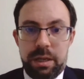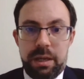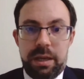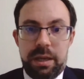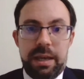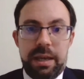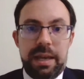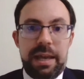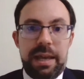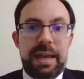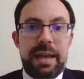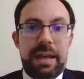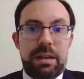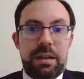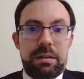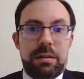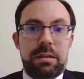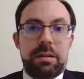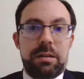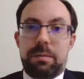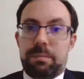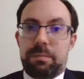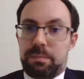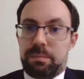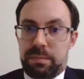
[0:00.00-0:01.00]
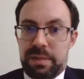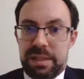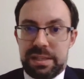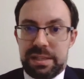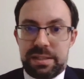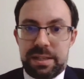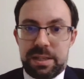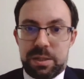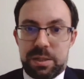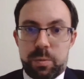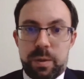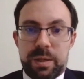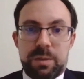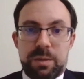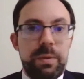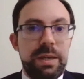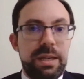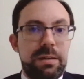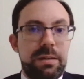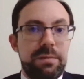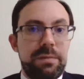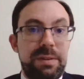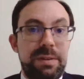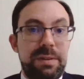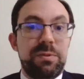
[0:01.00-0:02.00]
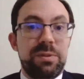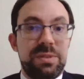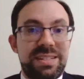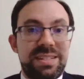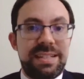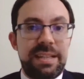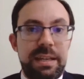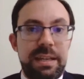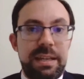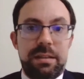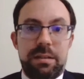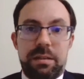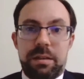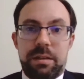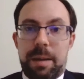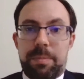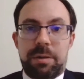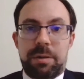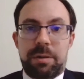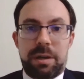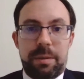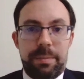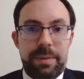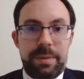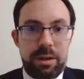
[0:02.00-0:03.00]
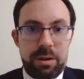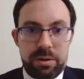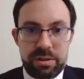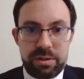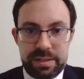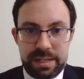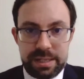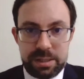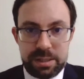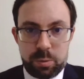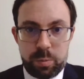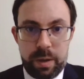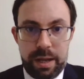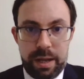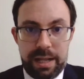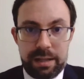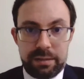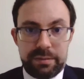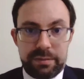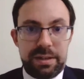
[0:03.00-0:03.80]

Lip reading: And this is what we will see in the upcoming years as well.